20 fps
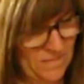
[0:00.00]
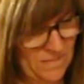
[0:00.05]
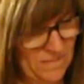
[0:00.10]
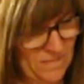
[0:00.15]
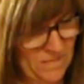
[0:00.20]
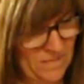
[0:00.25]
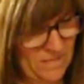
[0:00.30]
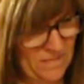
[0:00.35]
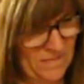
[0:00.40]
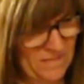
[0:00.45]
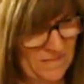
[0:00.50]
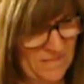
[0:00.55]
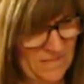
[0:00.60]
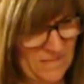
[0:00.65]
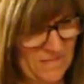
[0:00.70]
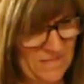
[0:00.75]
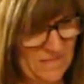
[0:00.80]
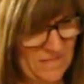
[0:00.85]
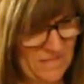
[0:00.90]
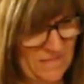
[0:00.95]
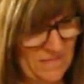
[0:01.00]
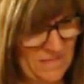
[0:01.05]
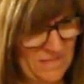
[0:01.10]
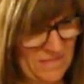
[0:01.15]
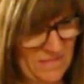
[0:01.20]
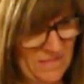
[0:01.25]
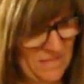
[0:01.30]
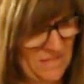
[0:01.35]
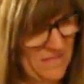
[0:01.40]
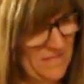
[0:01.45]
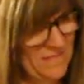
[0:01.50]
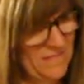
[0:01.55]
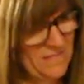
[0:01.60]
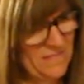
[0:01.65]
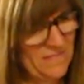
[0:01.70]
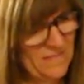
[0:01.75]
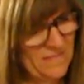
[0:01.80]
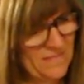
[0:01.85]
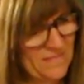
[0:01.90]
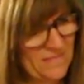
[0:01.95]

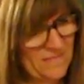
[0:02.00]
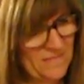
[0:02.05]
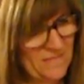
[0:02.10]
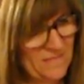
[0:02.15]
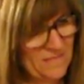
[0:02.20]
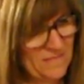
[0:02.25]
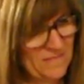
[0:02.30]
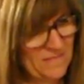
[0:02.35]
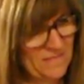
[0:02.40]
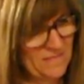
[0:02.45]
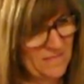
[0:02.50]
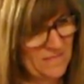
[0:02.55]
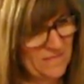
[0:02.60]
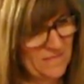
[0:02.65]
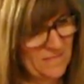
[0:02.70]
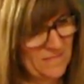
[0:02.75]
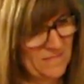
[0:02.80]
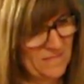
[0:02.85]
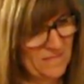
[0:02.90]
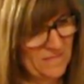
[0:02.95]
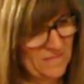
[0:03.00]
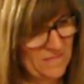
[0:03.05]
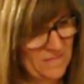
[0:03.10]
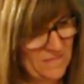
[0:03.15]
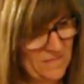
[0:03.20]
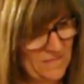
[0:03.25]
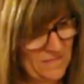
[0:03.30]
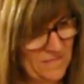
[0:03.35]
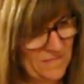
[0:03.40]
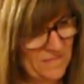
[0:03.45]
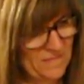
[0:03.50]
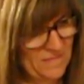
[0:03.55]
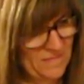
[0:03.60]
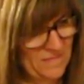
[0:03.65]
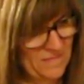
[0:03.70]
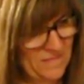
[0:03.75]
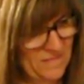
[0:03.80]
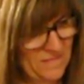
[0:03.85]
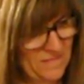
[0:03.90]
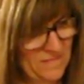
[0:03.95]

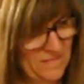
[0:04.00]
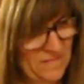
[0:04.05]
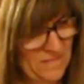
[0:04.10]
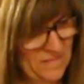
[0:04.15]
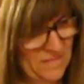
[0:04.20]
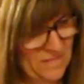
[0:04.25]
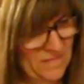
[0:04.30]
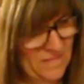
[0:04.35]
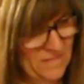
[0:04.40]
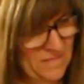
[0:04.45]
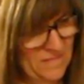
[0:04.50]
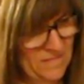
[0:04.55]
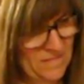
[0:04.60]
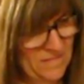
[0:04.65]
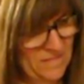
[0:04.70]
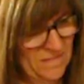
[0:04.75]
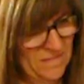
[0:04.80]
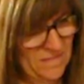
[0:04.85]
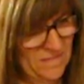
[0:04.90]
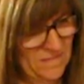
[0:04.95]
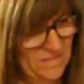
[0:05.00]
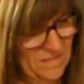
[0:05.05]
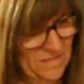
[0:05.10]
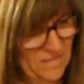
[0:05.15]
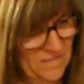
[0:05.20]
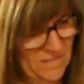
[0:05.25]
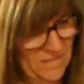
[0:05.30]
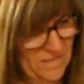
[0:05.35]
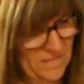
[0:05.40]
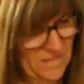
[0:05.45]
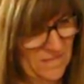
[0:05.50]
(not speaking)